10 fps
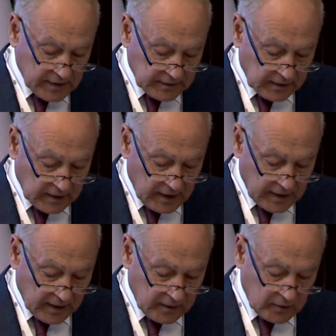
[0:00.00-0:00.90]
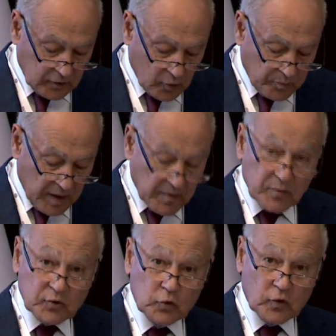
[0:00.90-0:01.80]
There is also
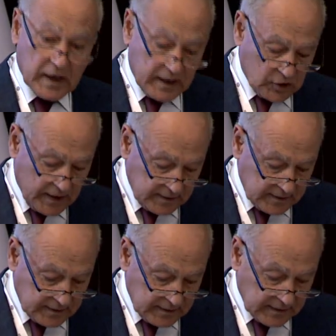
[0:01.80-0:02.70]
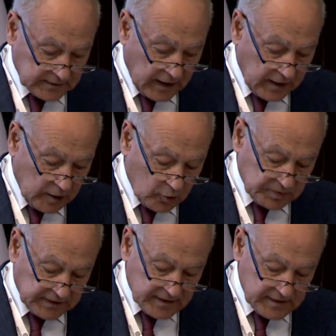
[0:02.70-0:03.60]
another reason, a cause of concern,
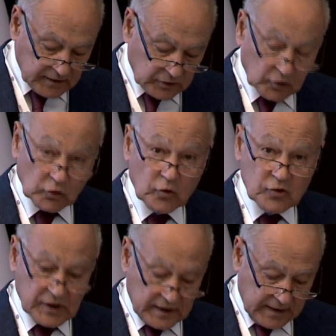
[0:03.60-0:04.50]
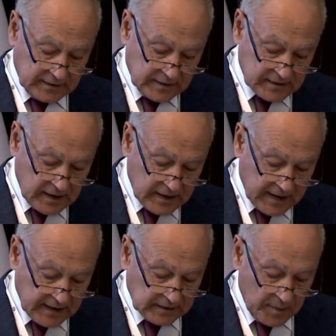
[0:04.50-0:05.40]
which is the
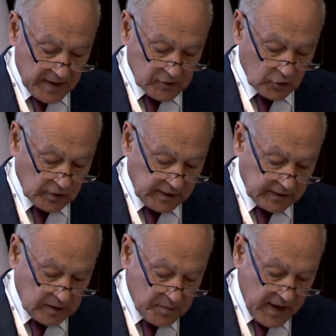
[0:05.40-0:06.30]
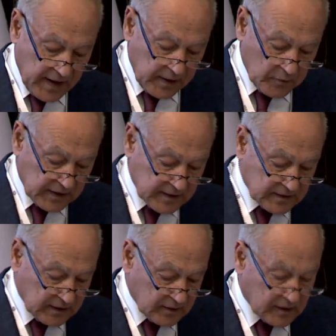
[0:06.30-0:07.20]

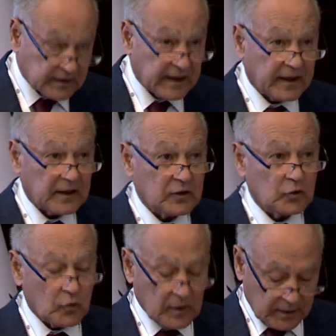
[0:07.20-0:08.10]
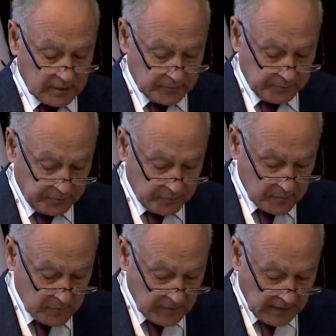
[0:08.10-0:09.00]
telecommunication technology
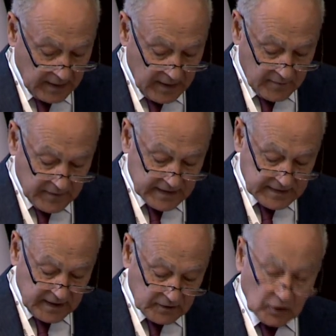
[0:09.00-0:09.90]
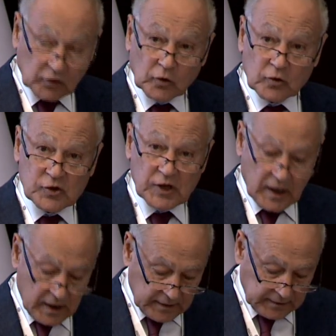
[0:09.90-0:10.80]
between the countries. This
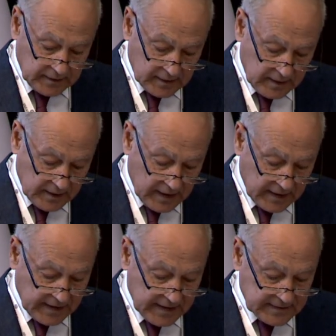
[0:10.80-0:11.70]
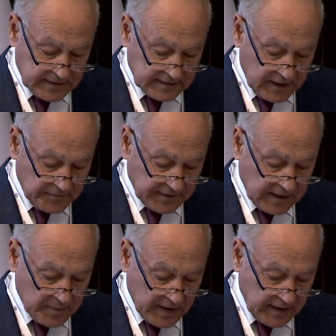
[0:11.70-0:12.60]
telecom technology
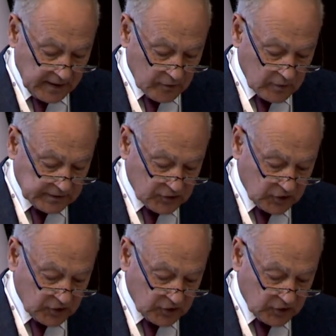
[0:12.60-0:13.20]
can